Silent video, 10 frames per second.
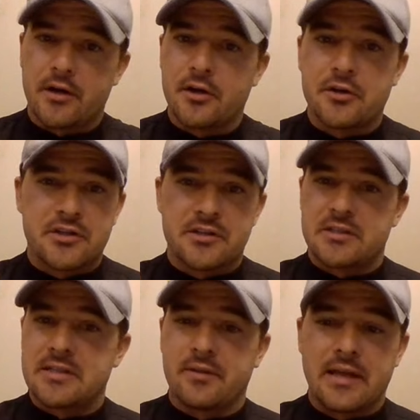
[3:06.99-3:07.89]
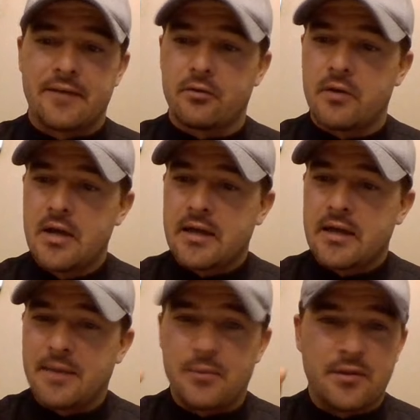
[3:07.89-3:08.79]
trigger, your sensitivity level
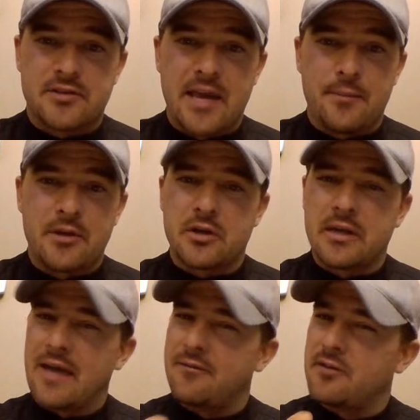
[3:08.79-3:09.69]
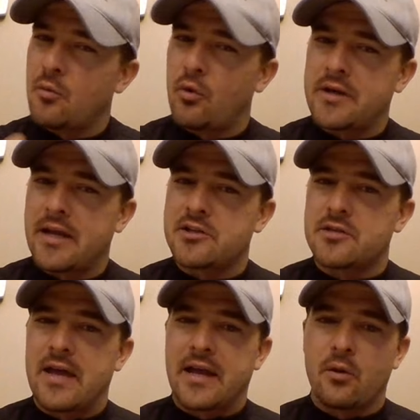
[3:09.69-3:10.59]
can be the same, and you can have no more
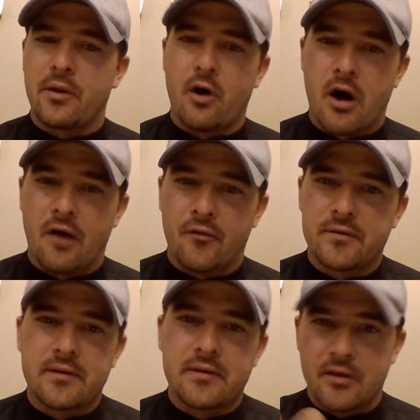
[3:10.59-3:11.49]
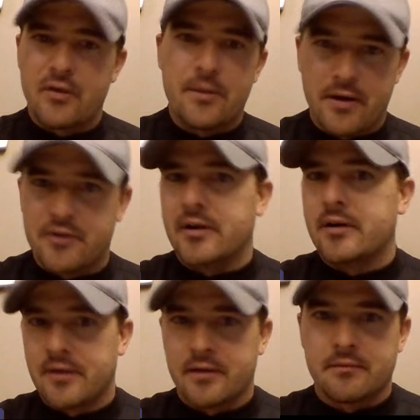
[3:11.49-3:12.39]
danger of that going off in a 3-pound
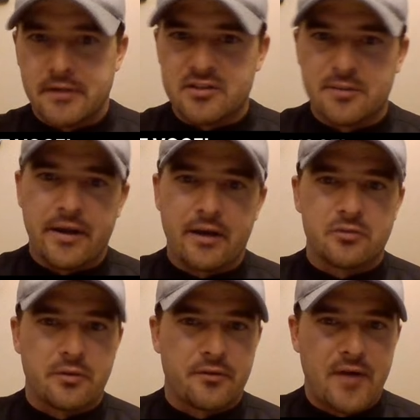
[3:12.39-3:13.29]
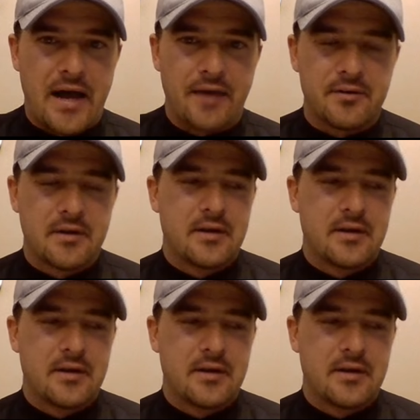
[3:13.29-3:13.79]
trigger than, you know, somebody else with a 5.